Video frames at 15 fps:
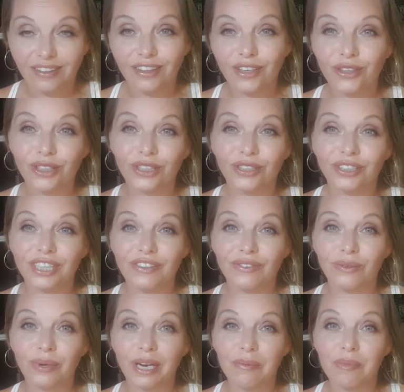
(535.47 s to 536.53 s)
their little
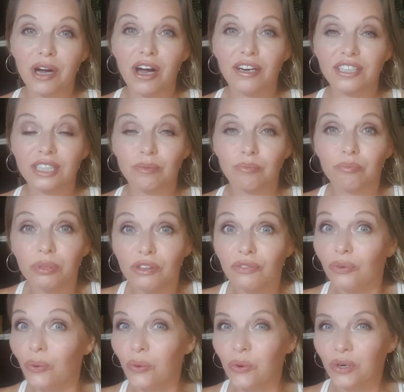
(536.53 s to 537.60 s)
giveaway box
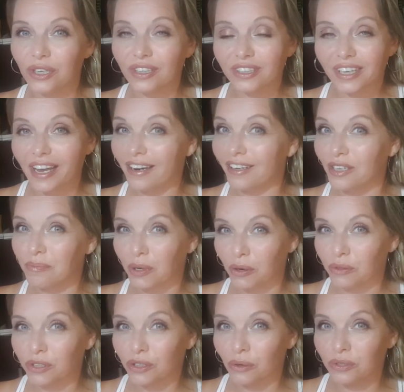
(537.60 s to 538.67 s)
before Canada
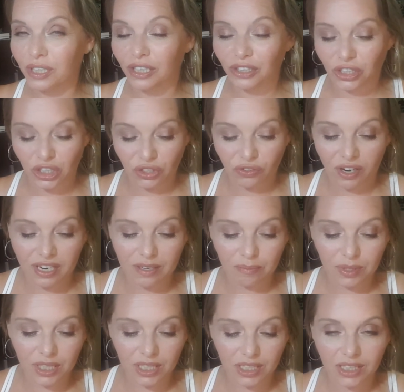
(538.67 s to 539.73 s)
Post goes on strike
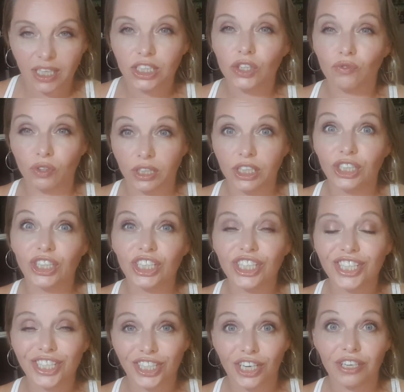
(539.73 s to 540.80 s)
because that's really going to
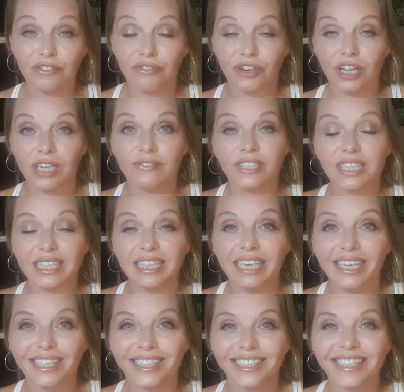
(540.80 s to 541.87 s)
suck for all of us
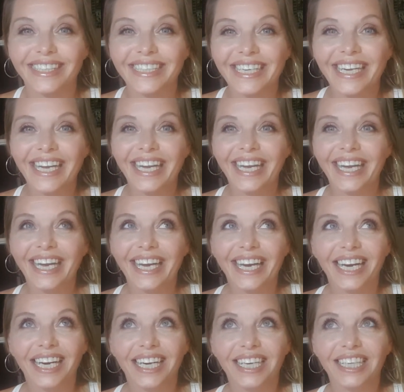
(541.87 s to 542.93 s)
Canadians.
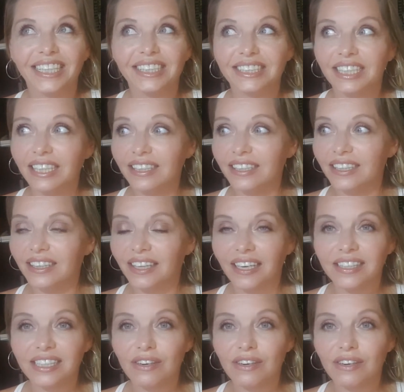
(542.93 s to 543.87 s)
Uh, yeah, that's